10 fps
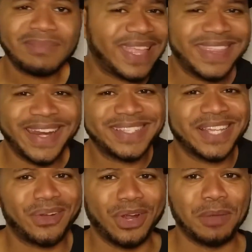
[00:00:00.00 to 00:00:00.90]
they didn't set
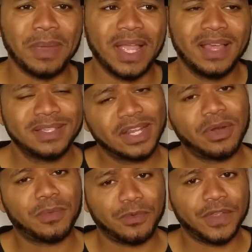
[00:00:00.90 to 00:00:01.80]
her up, set her
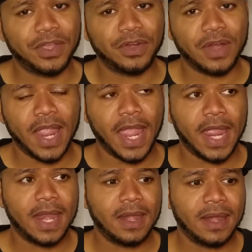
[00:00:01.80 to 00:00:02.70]
up for failure. And
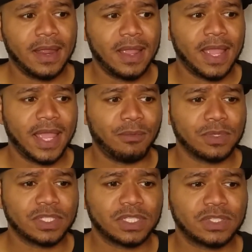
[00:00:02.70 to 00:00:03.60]
it was
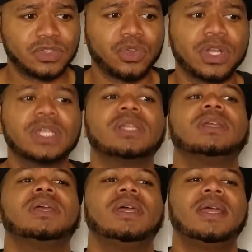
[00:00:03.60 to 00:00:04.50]
sort of,
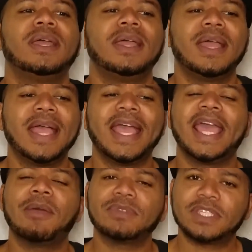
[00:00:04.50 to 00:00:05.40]
it
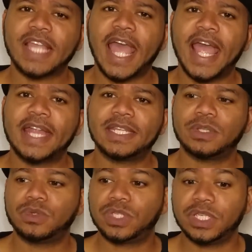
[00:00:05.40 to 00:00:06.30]
was sad to
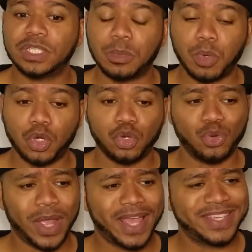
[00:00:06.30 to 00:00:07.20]
see someone who,
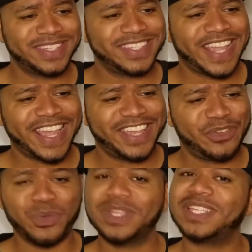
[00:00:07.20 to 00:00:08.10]
as, who
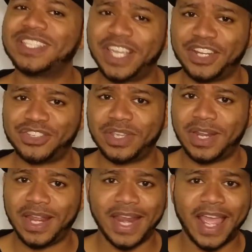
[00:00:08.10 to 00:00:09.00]
is as innocent and
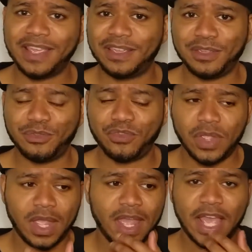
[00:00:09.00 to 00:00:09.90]
naive
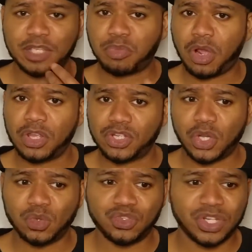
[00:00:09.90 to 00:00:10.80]
as Paula
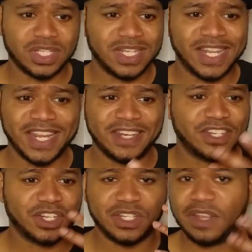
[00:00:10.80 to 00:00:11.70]
Jones just get
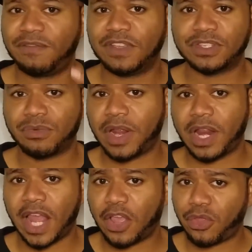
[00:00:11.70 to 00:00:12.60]
just eviscerated,
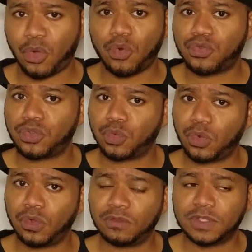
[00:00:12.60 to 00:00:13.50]
like thrown to the
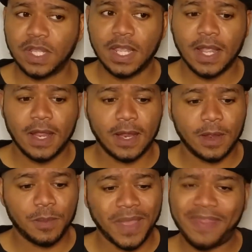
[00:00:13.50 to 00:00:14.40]
wolves. Um,
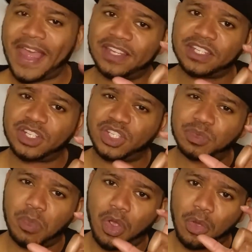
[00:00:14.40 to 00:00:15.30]
and that's just a
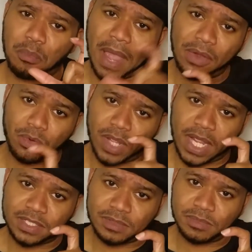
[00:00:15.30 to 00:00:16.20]
small
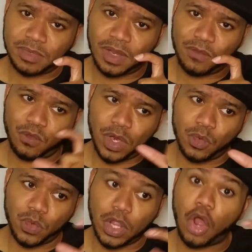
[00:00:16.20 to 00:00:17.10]
microcosm of what
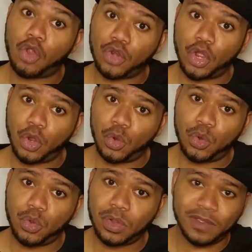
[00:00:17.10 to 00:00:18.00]
we all know,
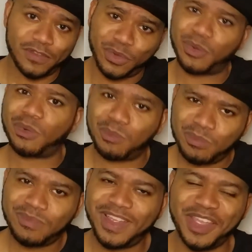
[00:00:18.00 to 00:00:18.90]
if you're
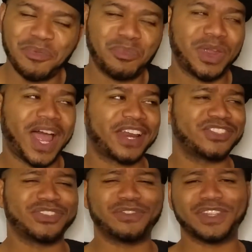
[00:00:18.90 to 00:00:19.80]
cognizant
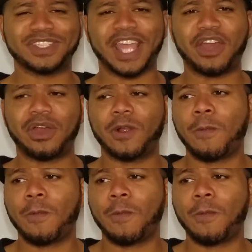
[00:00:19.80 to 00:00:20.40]
of this era,